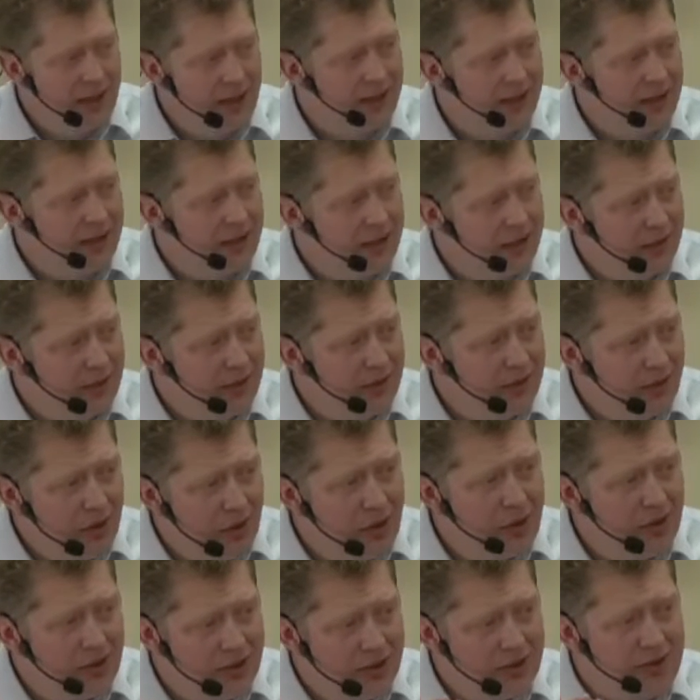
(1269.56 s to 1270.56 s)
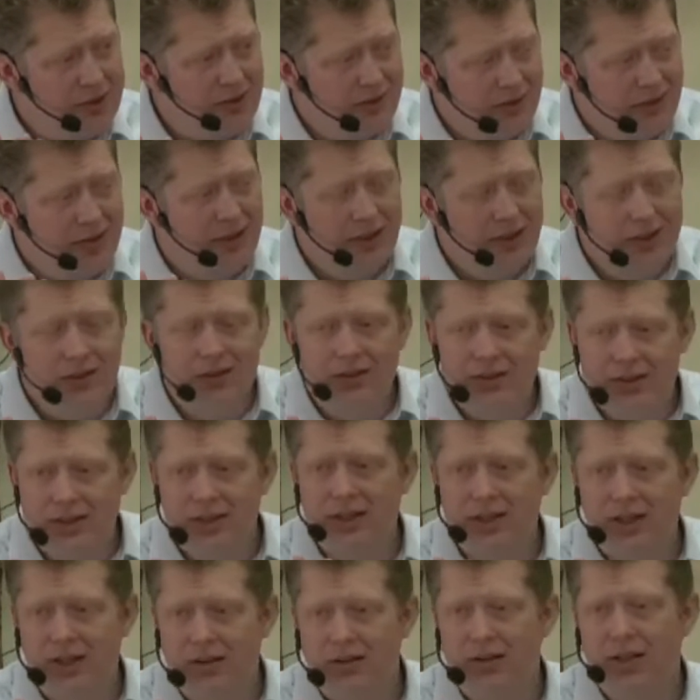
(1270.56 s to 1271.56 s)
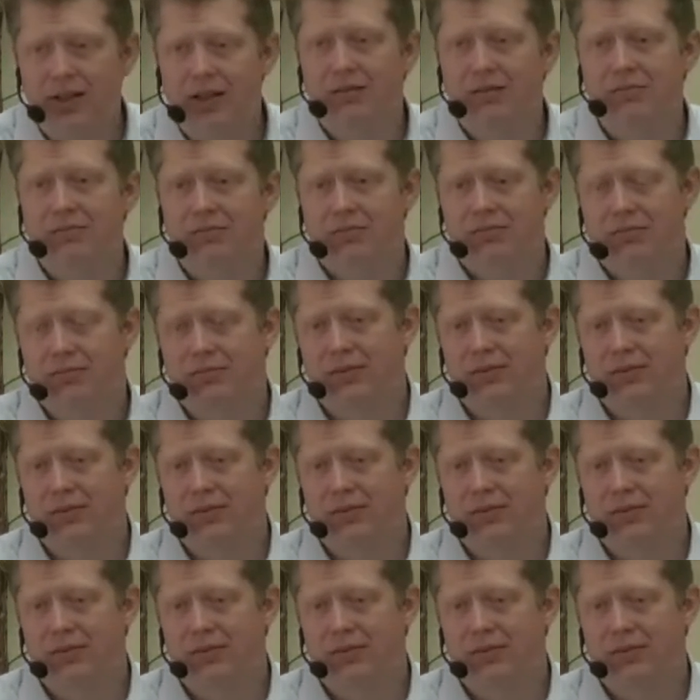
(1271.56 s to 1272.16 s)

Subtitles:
Father who longs for you to know him.